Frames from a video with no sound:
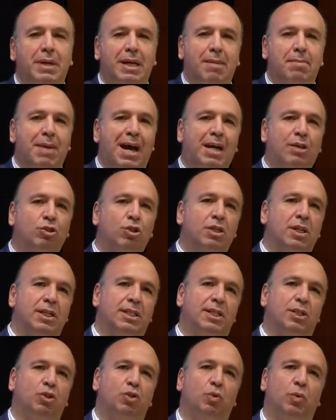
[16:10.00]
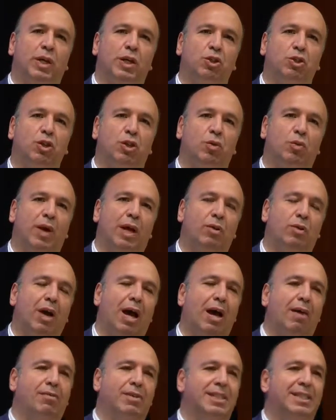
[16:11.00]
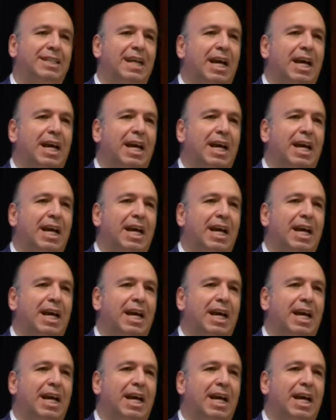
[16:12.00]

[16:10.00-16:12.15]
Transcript: Imagine a situation where you have